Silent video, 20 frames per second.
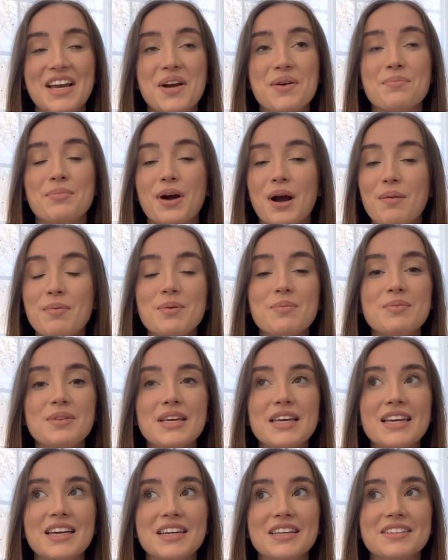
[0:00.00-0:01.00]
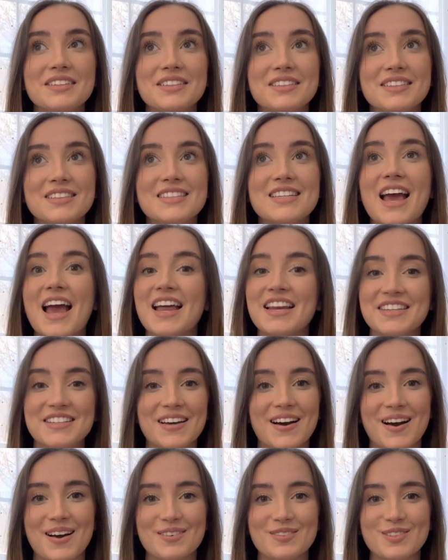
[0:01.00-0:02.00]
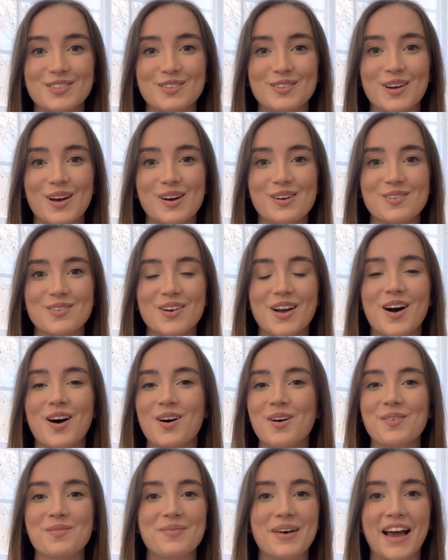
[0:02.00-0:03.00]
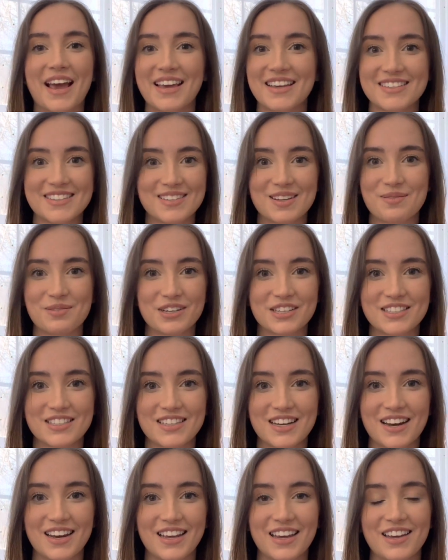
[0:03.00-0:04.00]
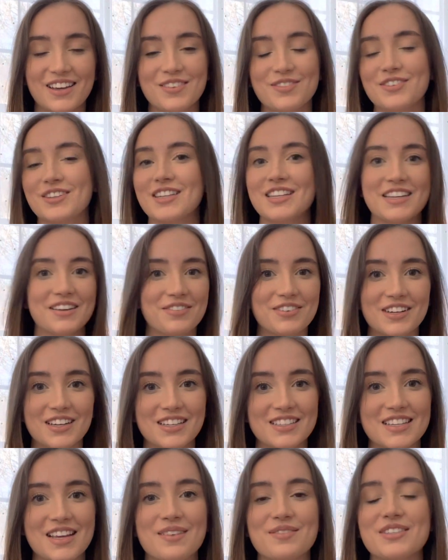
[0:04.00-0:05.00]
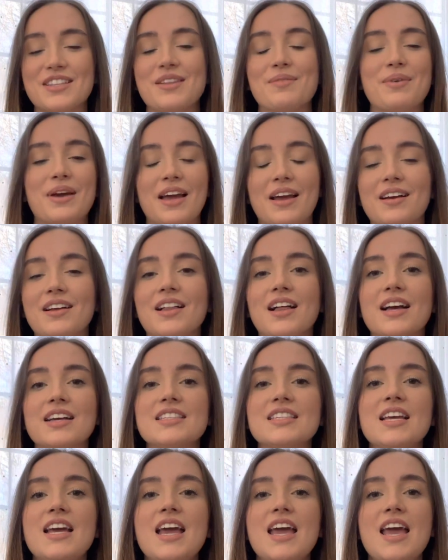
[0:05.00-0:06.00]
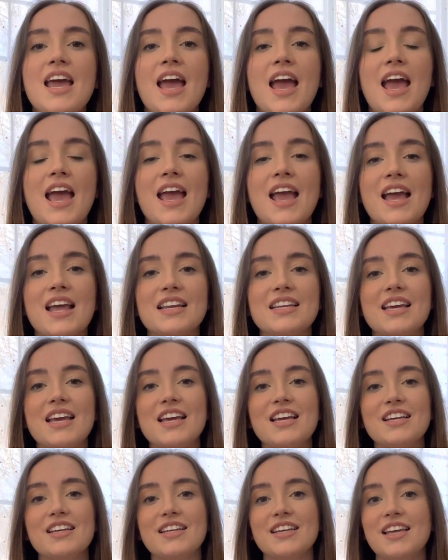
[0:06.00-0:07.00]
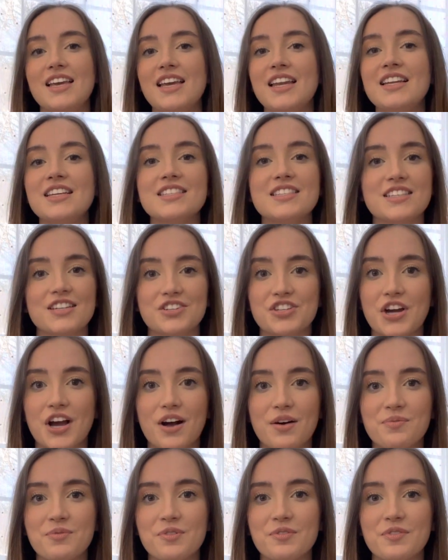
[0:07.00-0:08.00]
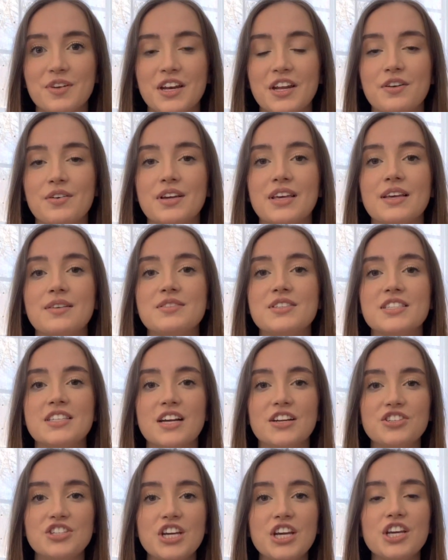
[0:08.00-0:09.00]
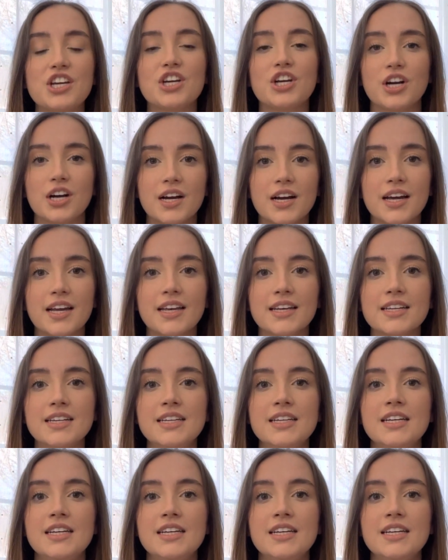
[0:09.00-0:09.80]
probably 10 times throughout all my summer studying for the different exams in the my NCLEX. And it is such a helpful video. It gives such a good